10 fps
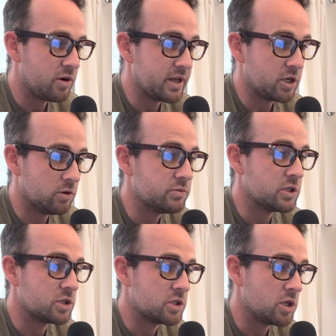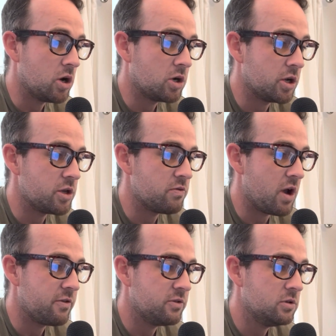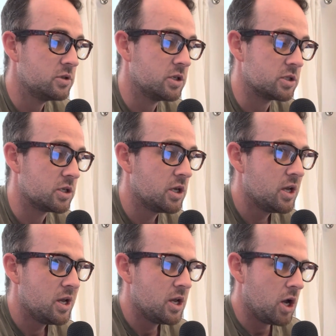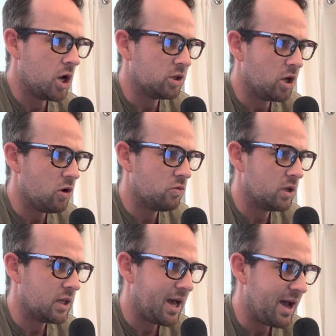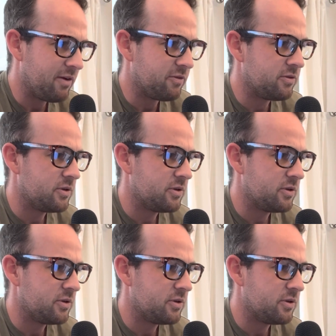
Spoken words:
comes as stock on your rifle, because a lot will have,